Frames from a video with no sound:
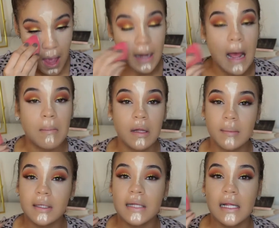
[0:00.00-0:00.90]
And I'm all
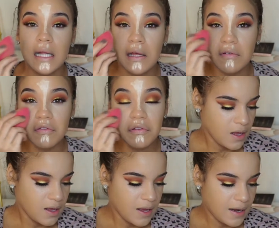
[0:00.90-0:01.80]
about that life.
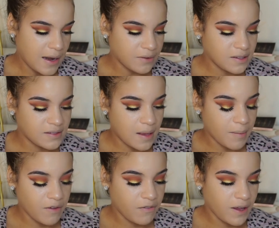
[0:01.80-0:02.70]
Now to set
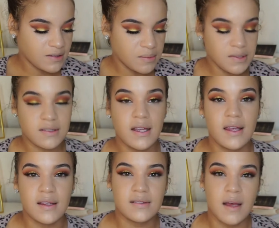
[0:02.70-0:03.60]
my face, I'm just
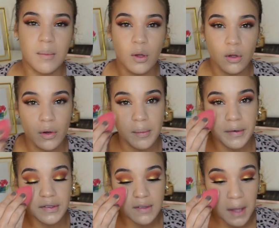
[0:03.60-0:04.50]
taking some Laura
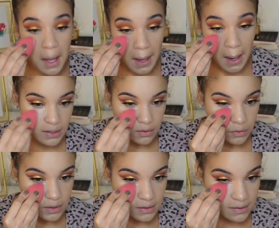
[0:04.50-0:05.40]
Mercier
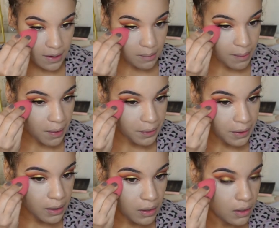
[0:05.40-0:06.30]
Transluscent Setting
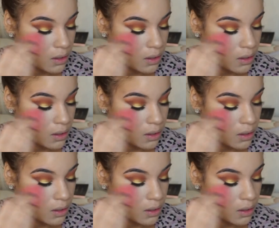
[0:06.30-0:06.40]
Powder.